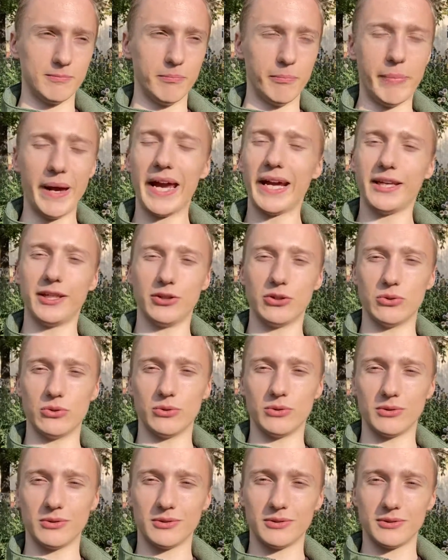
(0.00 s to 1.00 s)
beg you
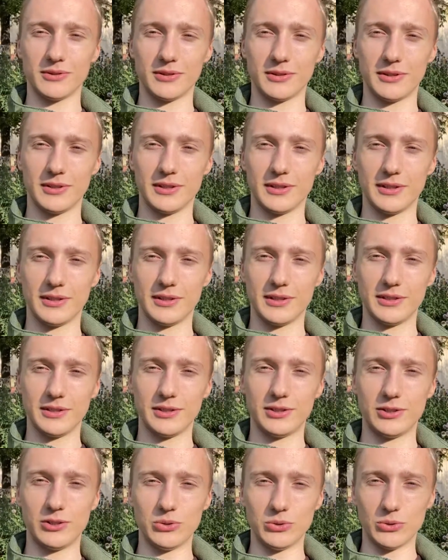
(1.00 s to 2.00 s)

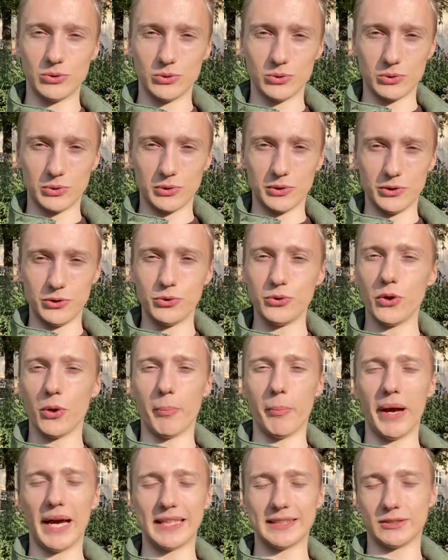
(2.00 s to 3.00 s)
to do your
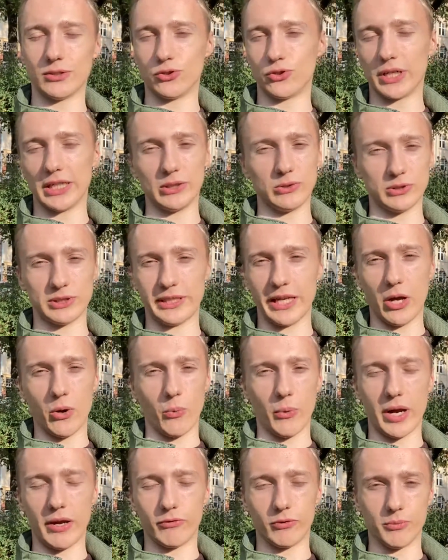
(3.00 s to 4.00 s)
best to try to stay
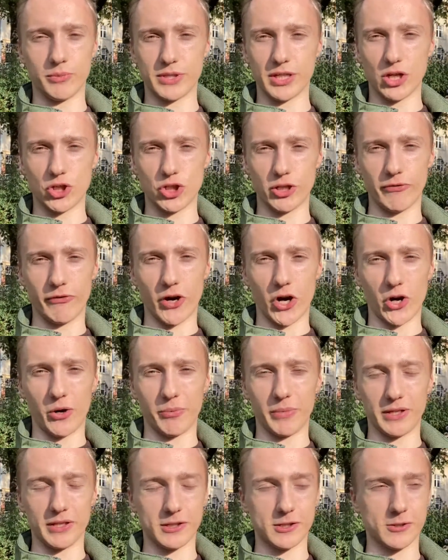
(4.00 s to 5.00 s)
away from such
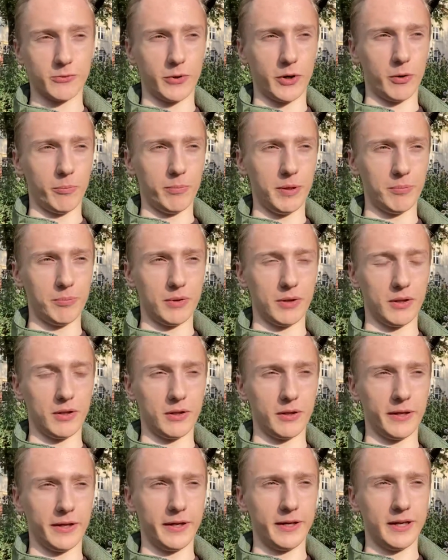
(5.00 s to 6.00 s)
environments where people
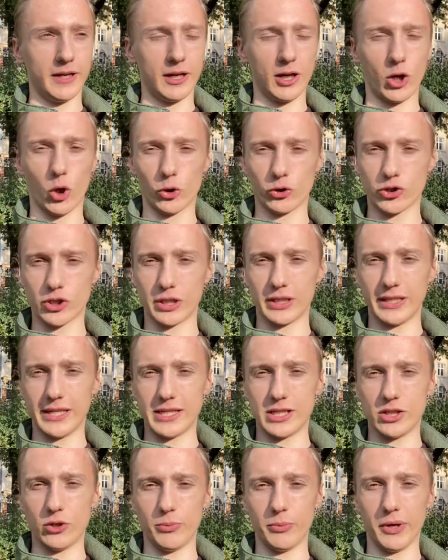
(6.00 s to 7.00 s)
constantly
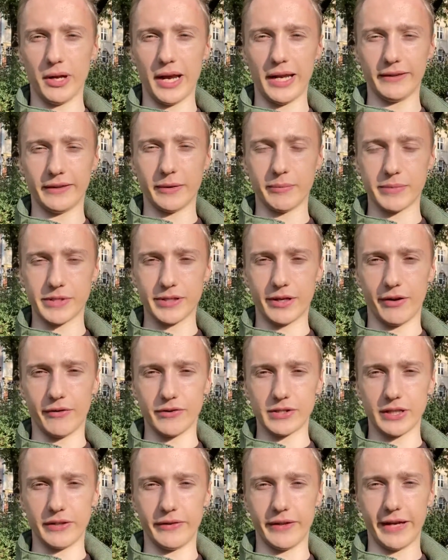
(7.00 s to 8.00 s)
stimulate
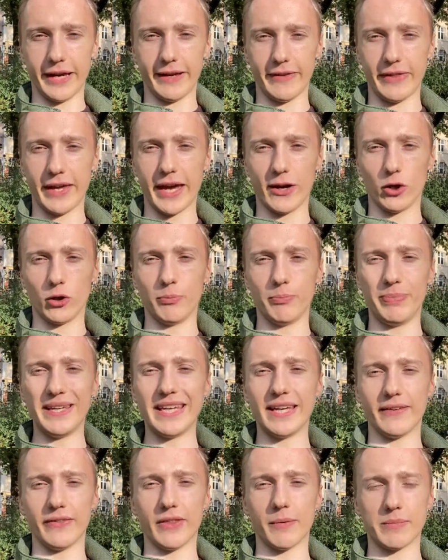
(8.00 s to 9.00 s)
themselves and they are not
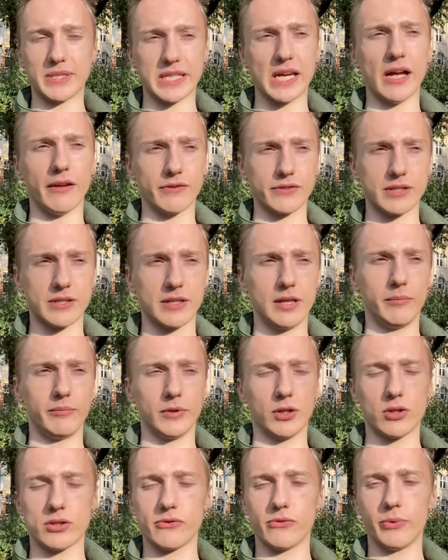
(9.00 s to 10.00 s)
being themselves.
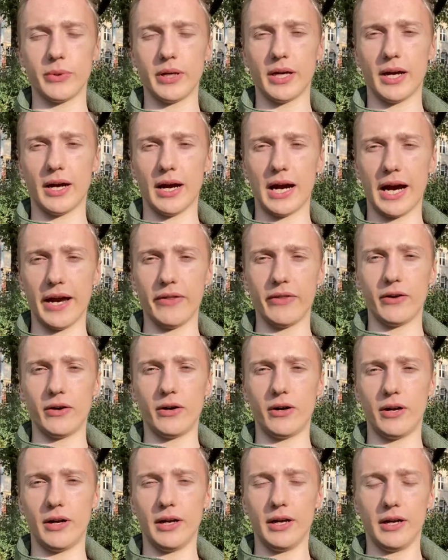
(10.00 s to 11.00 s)
Because if we are
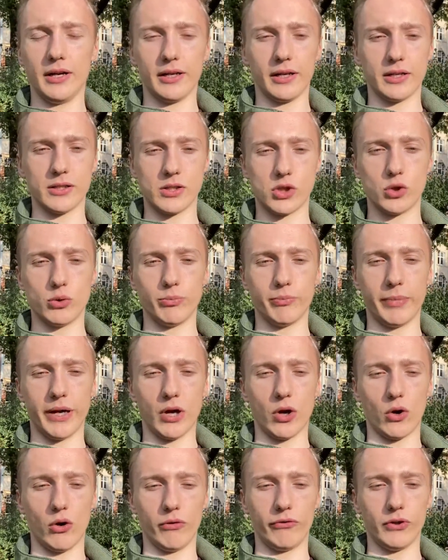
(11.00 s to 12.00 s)
either consumed by
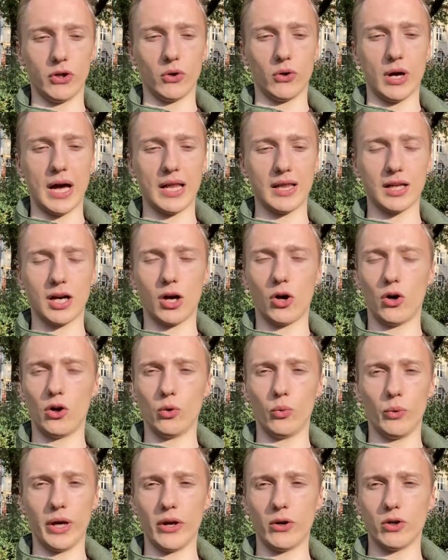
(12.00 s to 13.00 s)
coffee or alcohol,
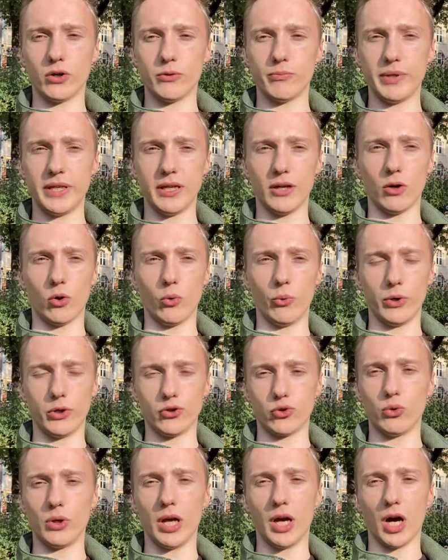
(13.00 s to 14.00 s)
we are not being who we
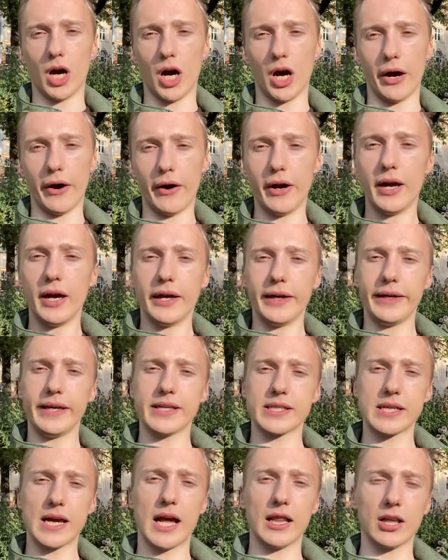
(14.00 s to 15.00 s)
truly are.
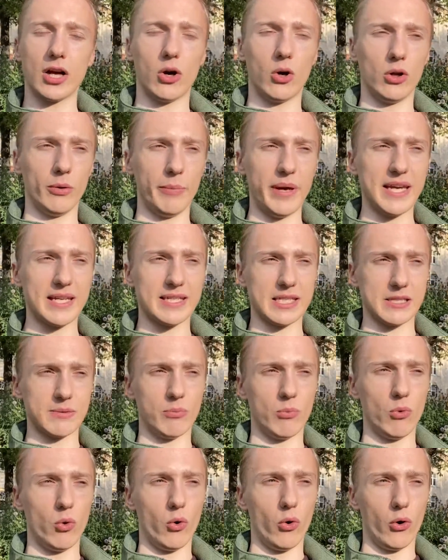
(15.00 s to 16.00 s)
Yes, alcohol makes us
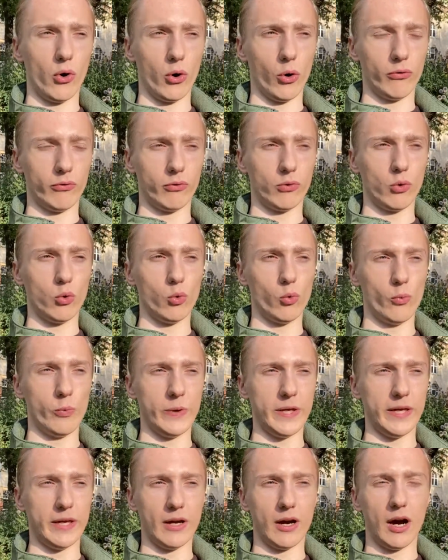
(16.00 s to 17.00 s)
more of who
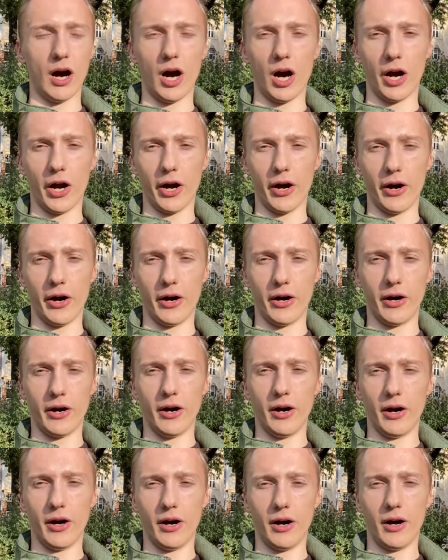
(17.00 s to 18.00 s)
we are,
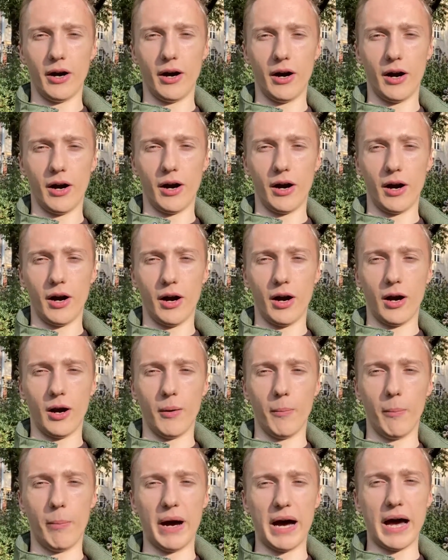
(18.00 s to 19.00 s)

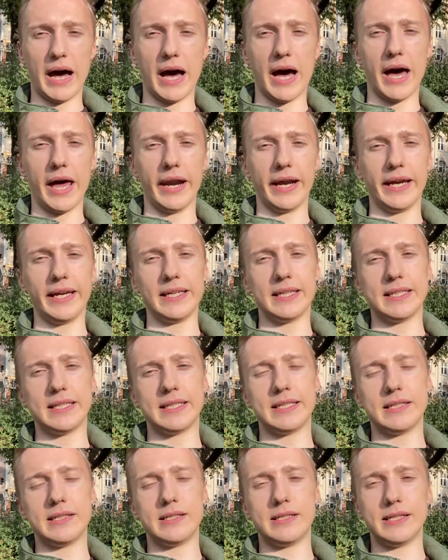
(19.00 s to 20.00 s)
but it
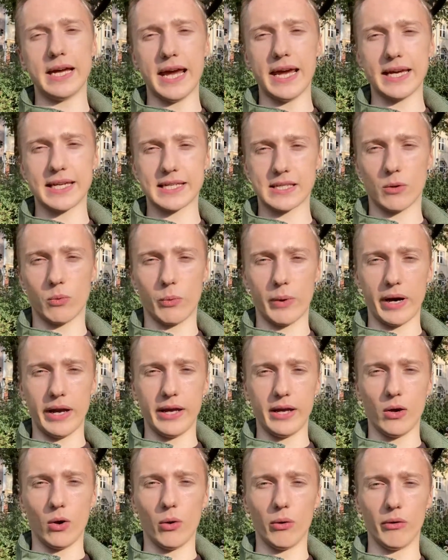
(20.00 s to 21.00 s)
takes
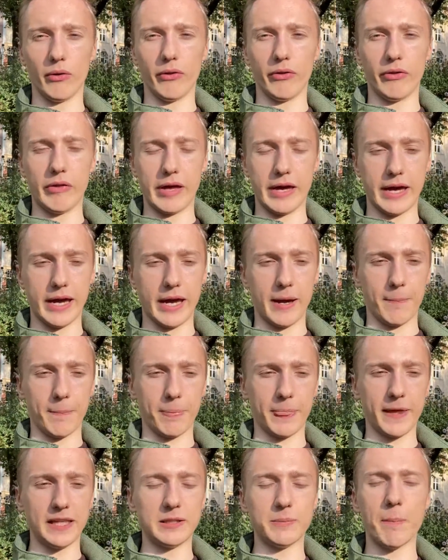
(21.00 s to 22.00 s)
away
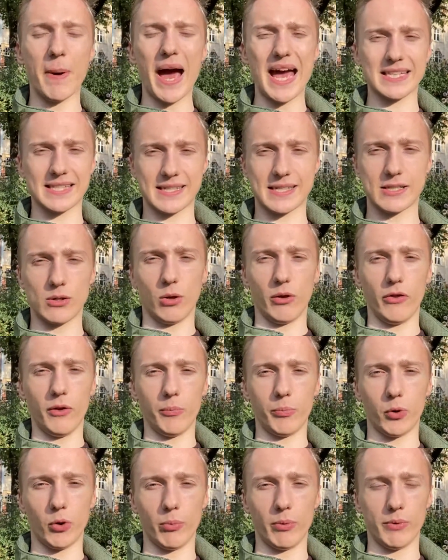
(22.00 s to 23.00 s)
it masks all the
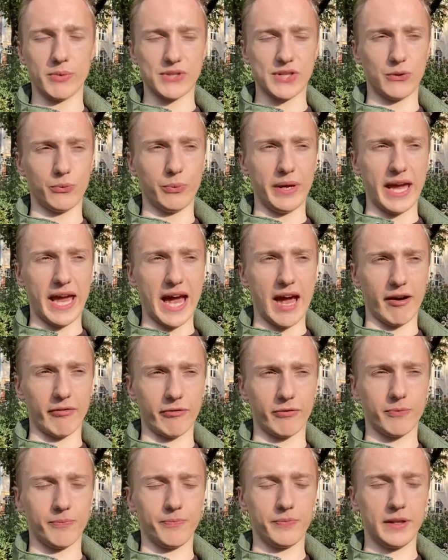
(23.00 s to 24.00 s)
problems that we have.
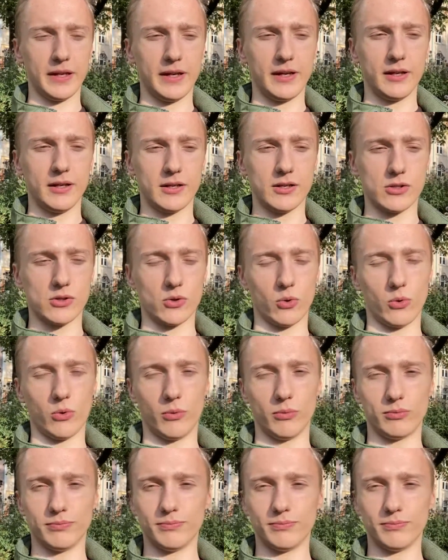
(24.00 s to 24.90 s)
So